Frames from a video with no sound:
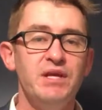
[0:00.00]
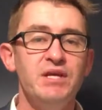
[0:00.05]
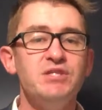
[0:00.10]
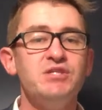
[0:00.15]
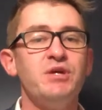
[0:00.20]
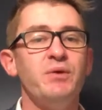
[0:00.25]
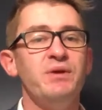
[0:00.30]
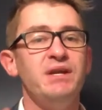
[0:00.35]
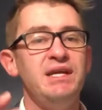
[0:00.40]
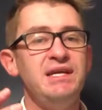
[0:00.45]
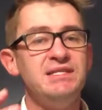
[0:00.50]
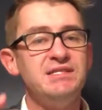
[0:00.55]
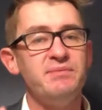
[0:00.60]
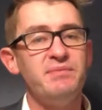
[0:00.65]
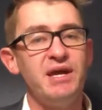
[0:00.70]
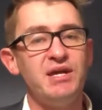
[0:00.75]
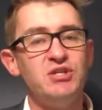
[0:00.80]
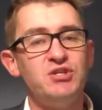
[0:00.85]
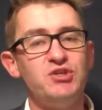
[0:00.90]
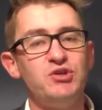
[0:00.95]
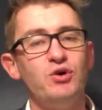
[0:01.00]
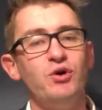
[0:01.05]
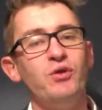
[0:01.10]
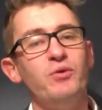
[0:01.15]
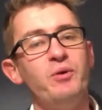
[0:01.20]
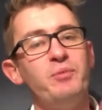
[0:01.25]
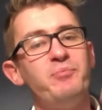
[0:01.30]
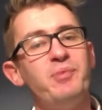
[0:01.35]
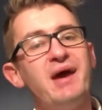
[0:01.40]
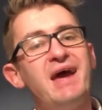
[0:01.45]
So we need to make sure
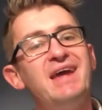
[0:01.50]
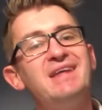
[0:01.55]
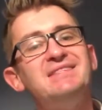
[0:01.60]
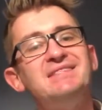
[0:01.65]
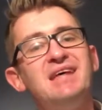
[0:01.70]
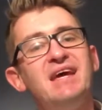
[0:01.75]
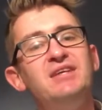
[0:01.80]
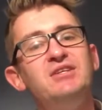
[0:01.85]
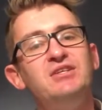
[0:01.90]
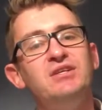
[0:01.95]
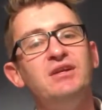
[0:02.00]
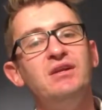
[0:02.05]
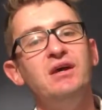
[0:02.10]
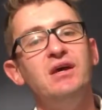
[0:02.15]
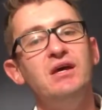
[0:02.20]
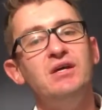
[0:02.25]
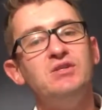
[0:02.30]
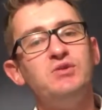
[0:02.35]
that we pay attention